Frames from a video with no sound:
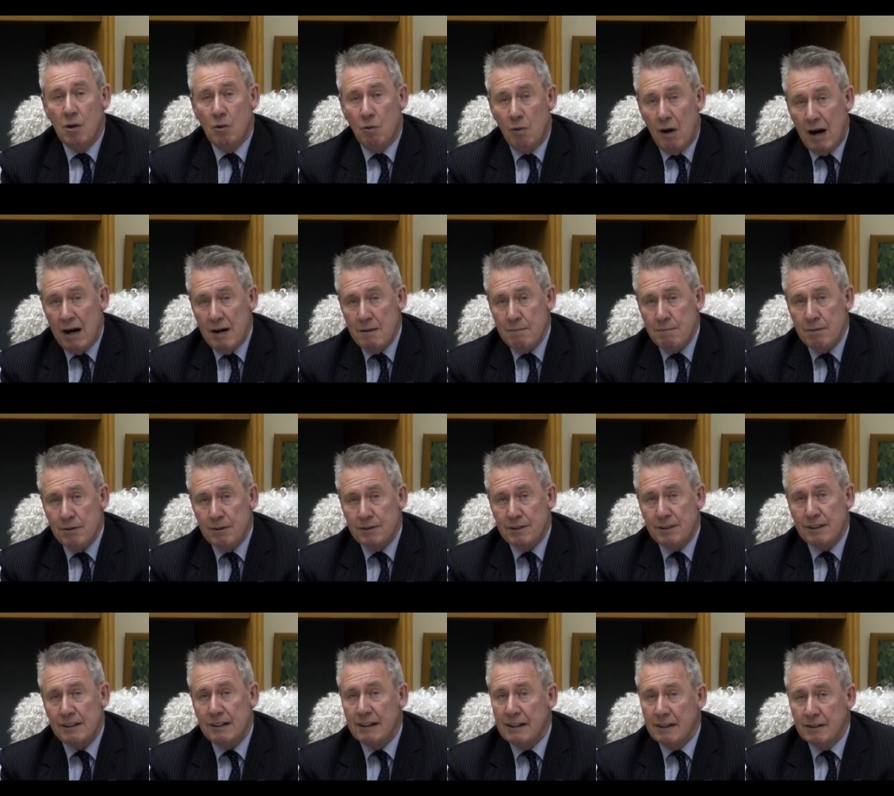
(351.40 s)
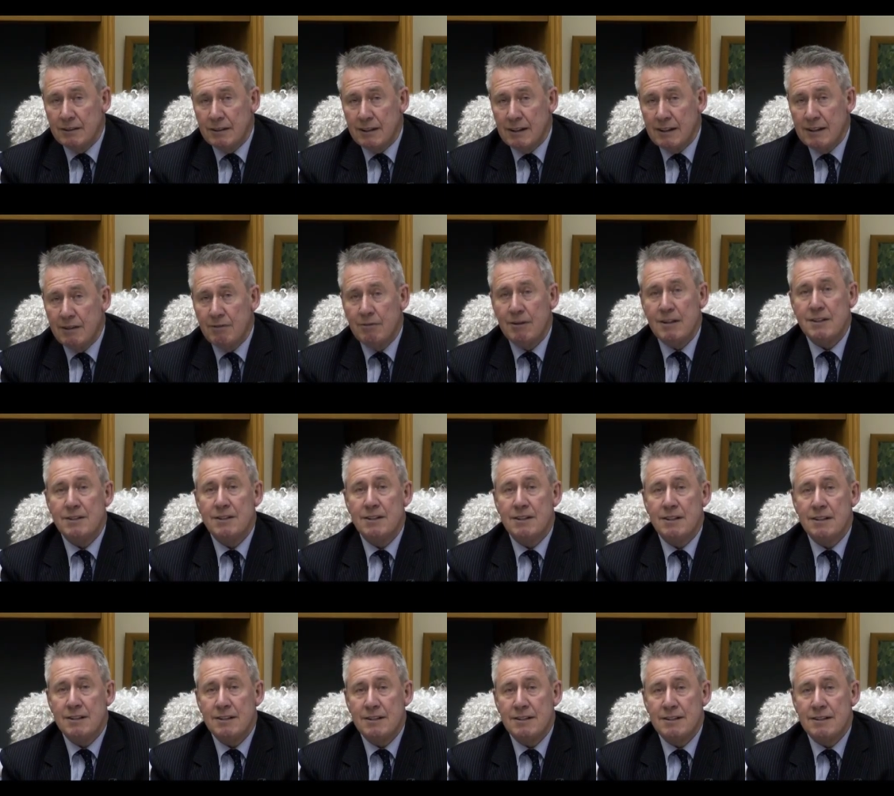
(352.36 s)
Why put the elderly
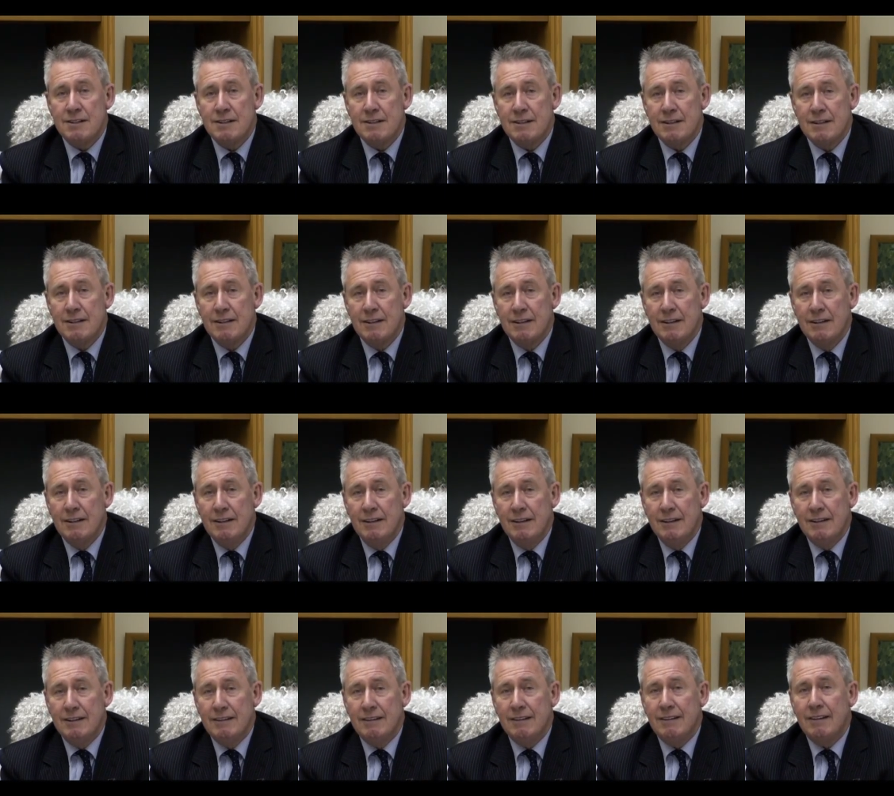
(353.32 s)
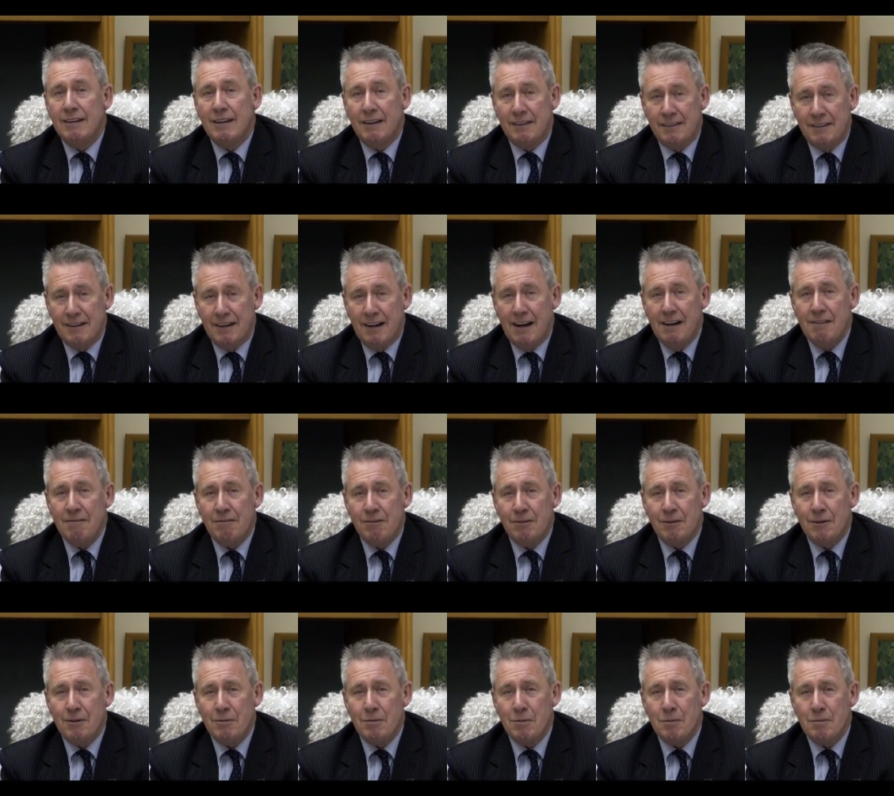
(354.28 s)
residents, a
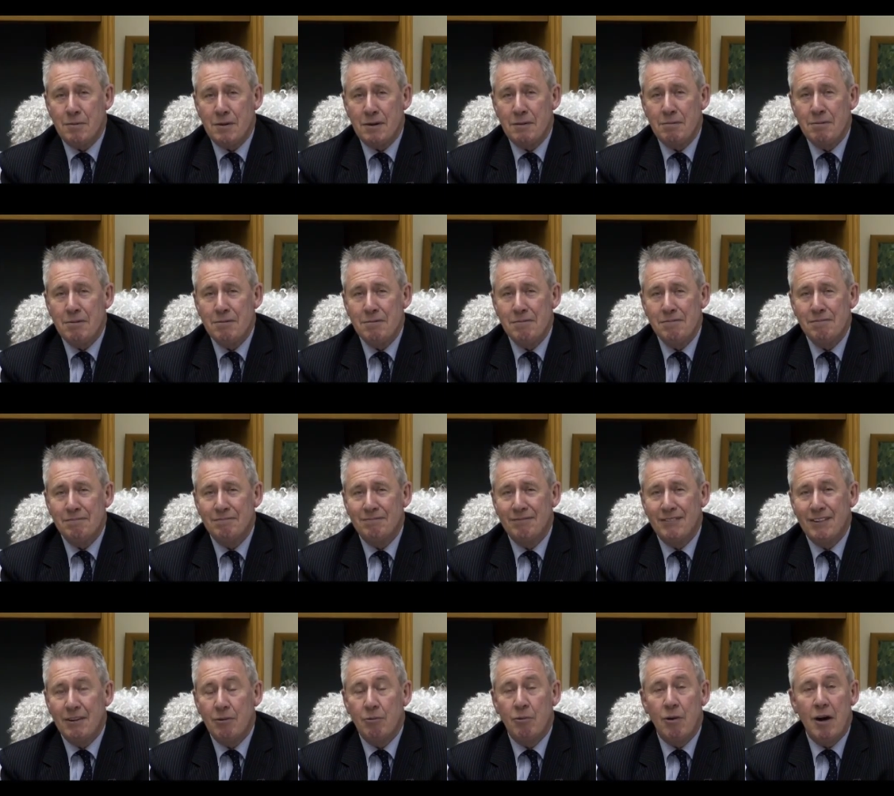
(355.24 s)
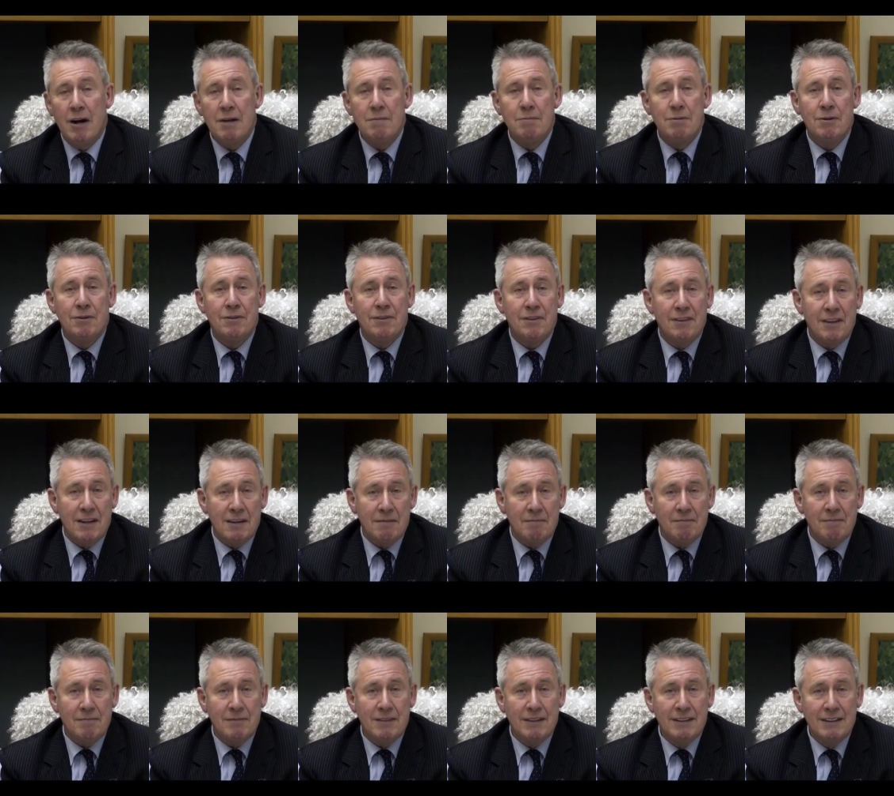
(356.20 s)
delightful group of people, why put
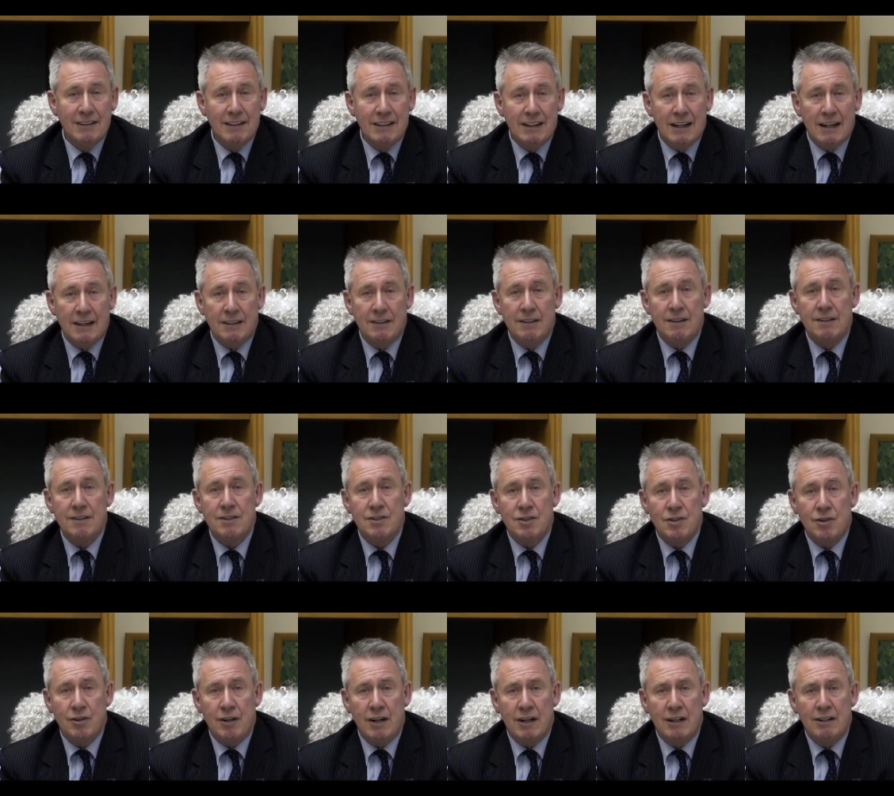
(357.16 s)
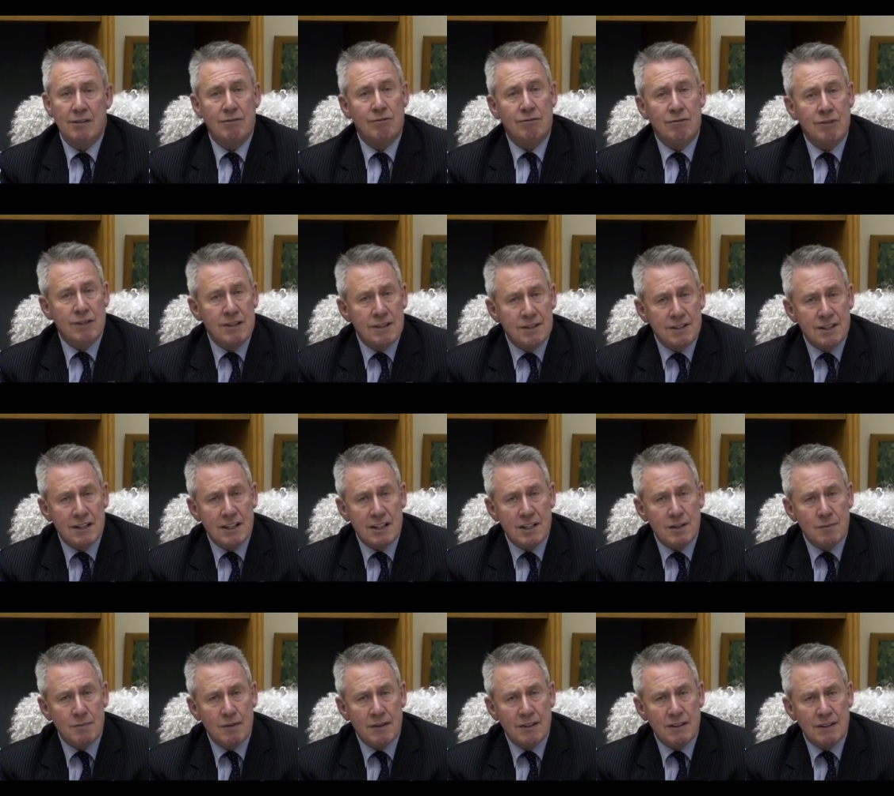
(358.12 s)
them under the strain of
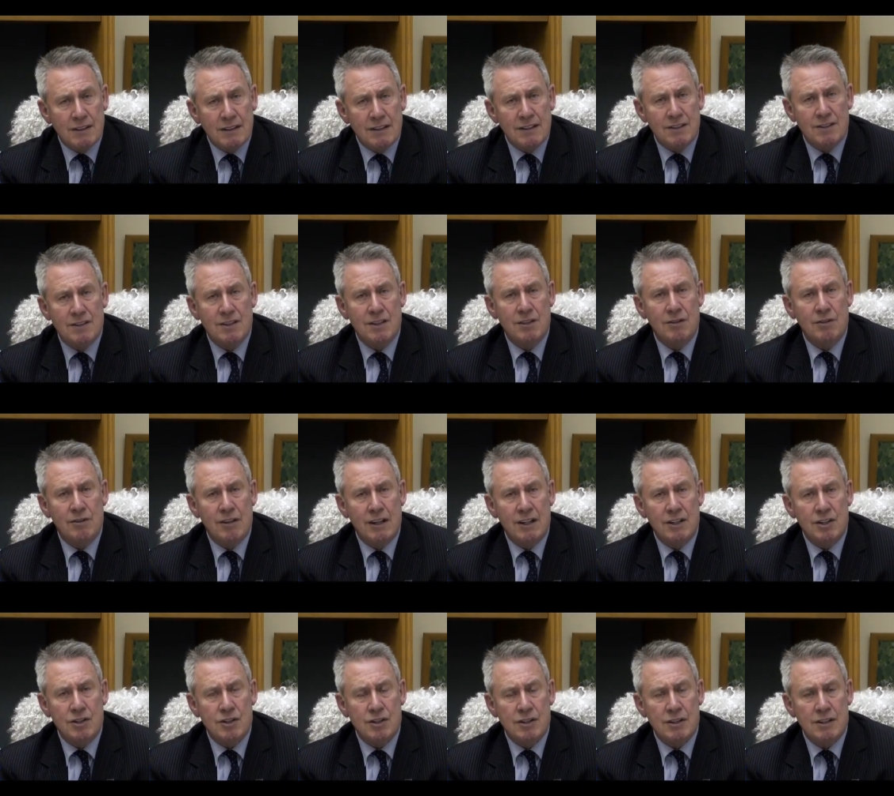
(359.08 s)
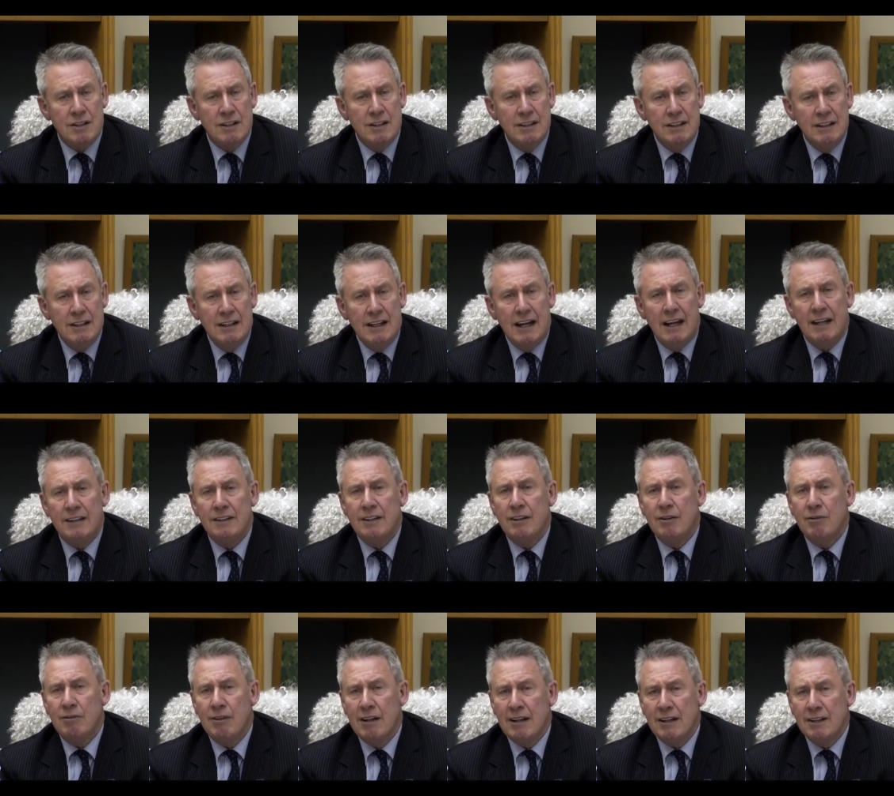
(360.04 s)
reassessment, consideration, and
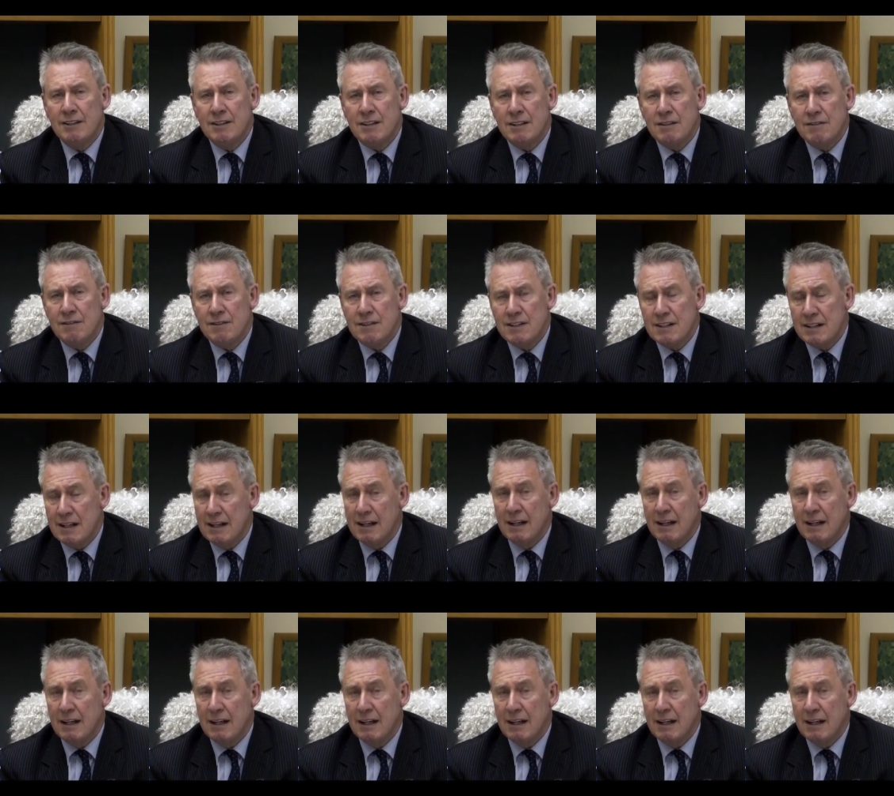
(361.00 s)
their relatives,